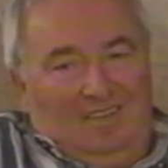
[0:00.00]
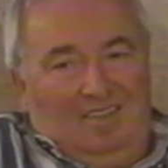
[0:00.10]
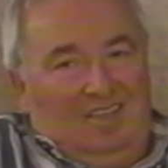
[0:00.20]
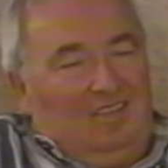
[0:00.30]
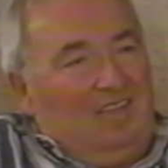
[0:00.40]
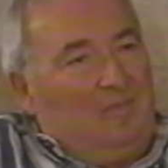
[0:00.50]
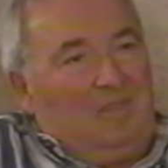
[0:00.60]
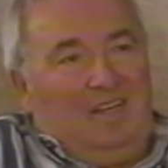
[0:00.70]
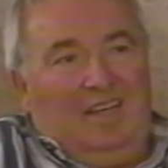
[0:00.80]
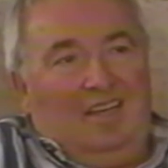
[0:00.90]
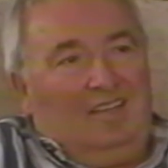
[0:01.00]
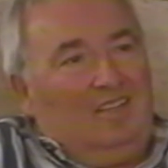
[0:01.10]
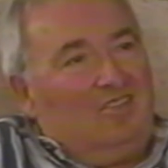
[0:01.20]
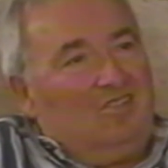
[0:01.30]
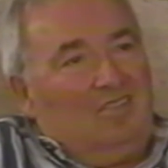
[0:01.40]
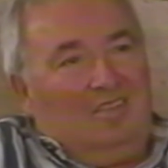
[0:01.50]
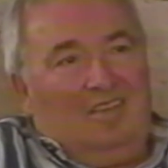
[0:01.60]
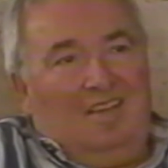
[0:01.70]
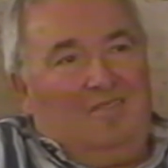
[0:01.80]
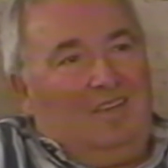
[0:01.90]
That something like this should
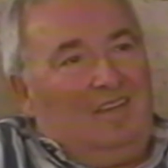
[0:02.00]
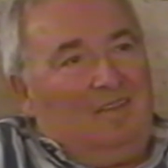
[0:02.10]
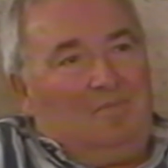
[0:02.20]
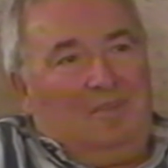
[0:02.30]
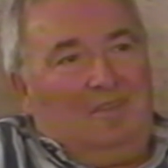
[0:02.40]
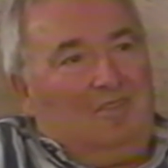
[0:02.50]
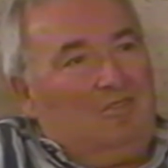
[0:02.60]
never happen.